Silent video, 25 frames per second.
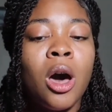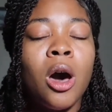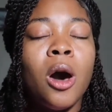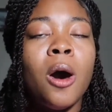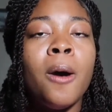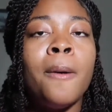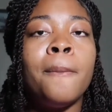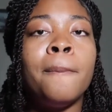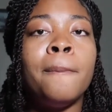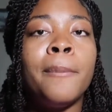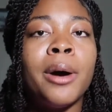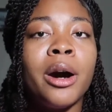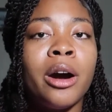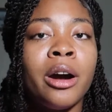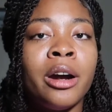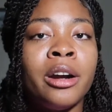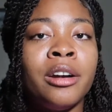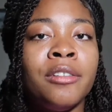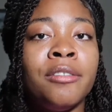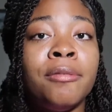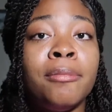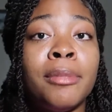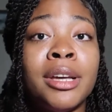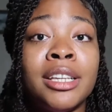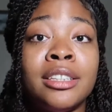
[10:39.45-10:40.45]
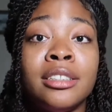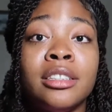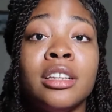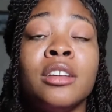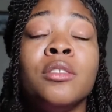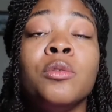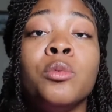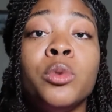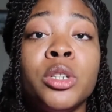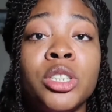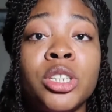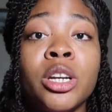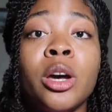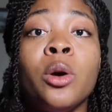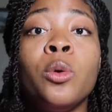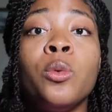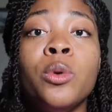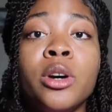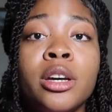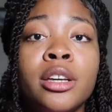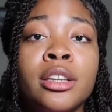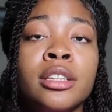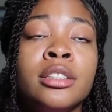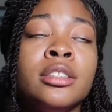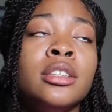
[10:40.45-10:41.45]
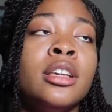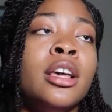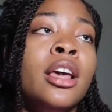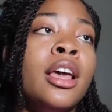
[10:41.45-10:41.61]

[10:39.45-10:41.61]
a part of myself, which I was.